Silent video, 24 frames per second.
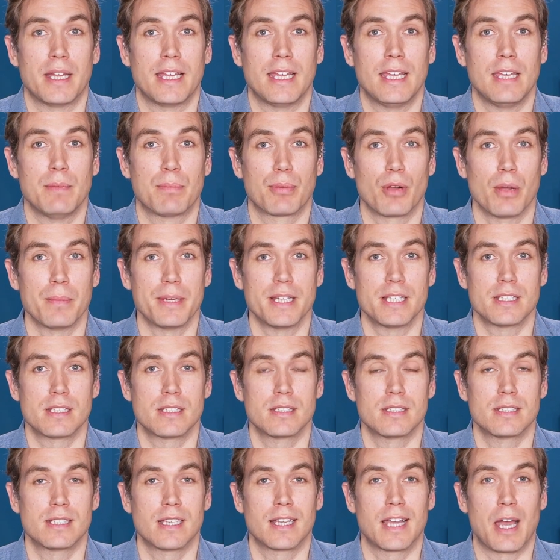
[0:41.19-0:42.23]
He
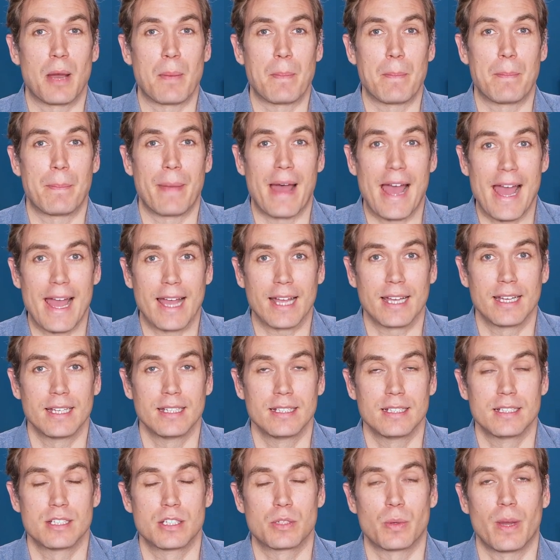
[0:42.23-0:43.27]
promised to come
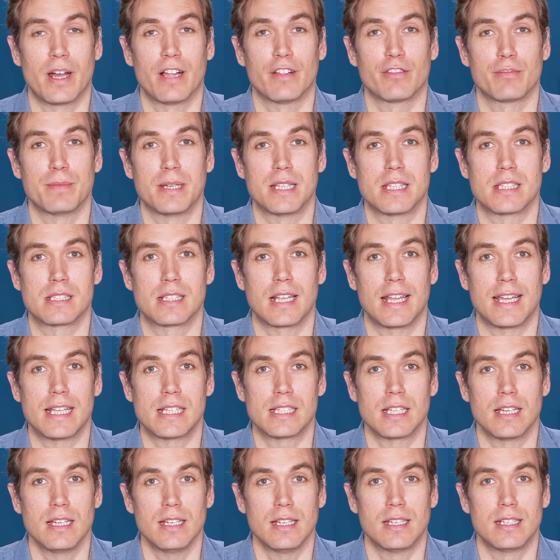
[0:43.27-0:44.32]
back 12 months
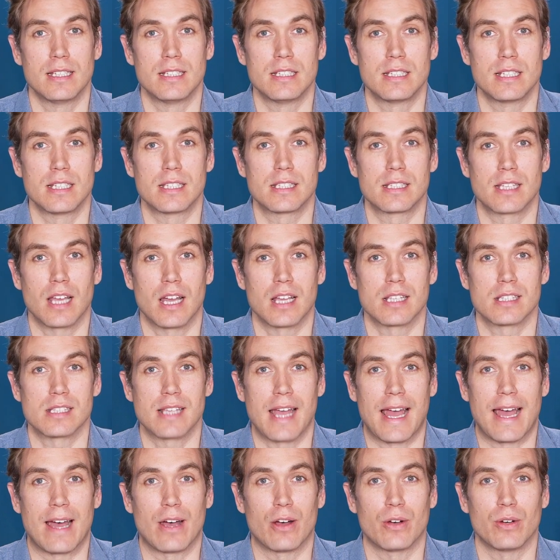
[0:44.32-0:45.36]
later and discuss
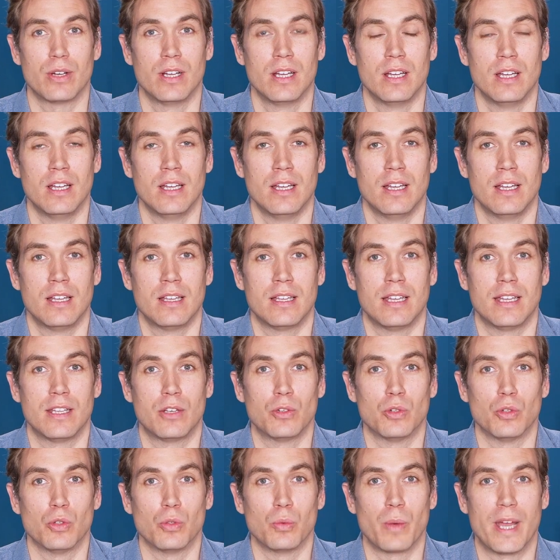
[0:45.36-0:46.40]
how
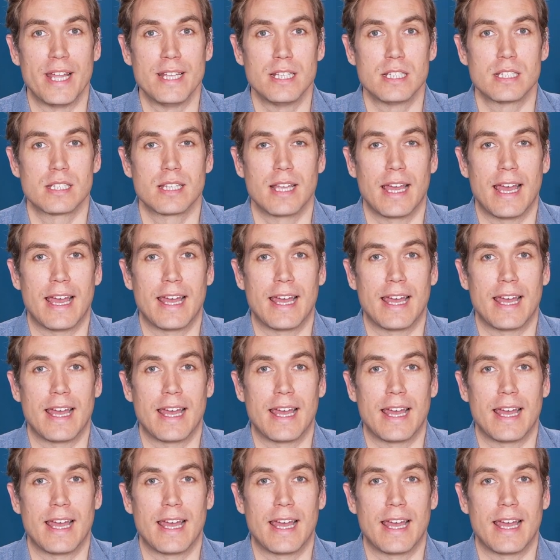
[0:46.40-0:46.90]
it all went.